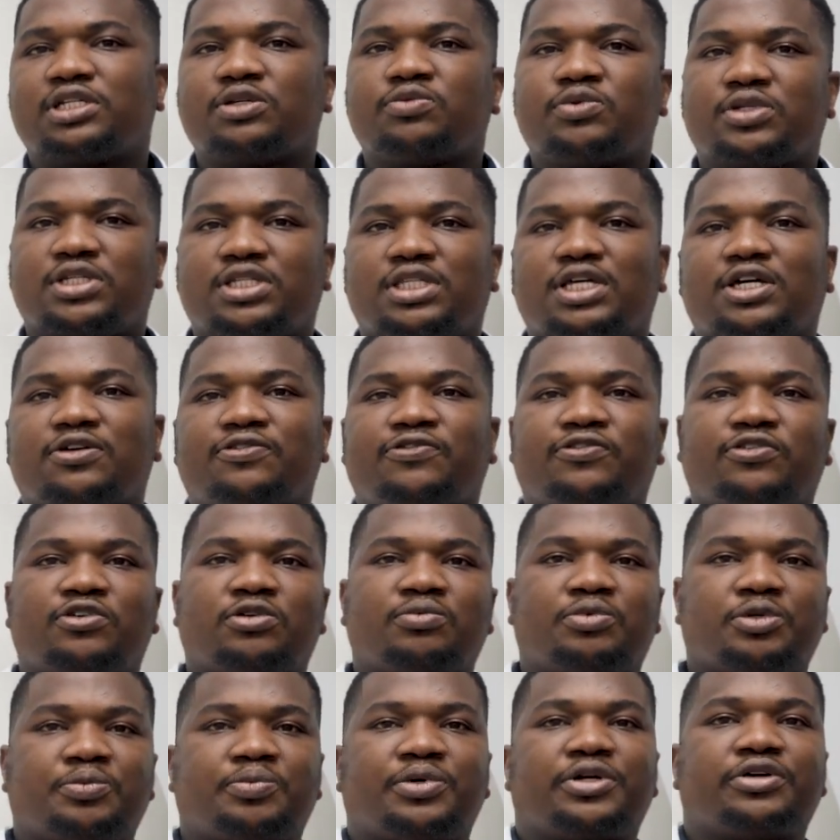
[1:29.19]
we start from
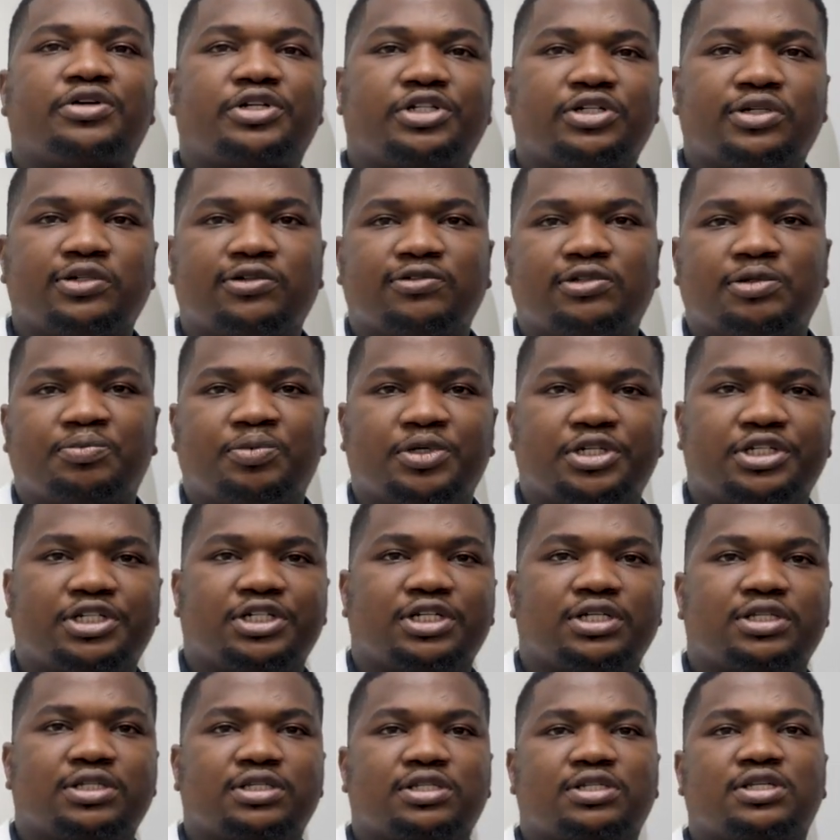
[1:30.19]
preparation of the
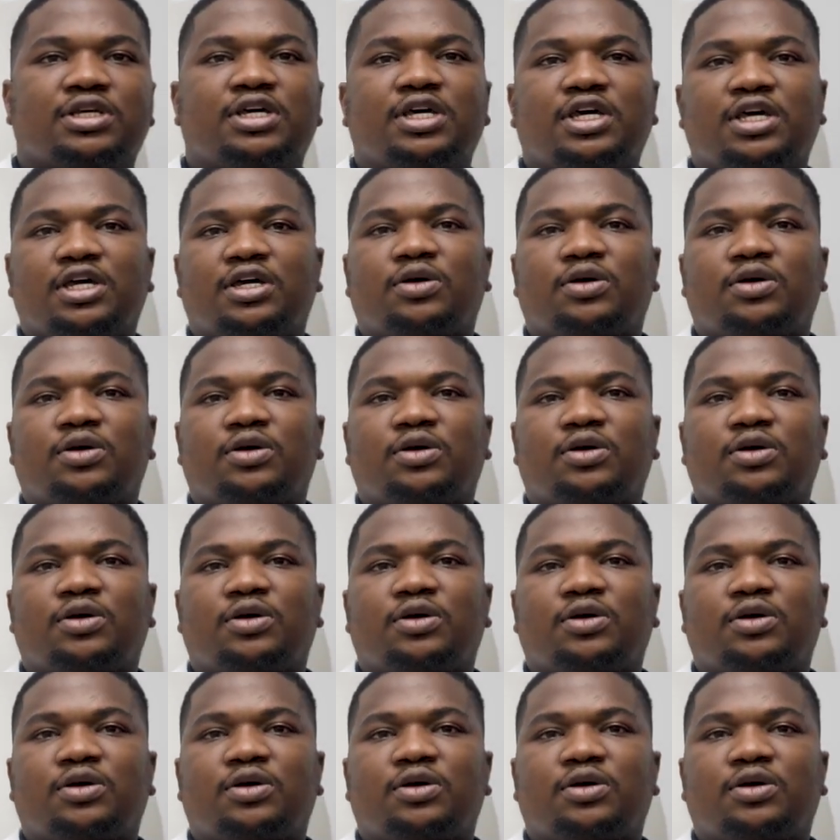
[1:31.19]
patients,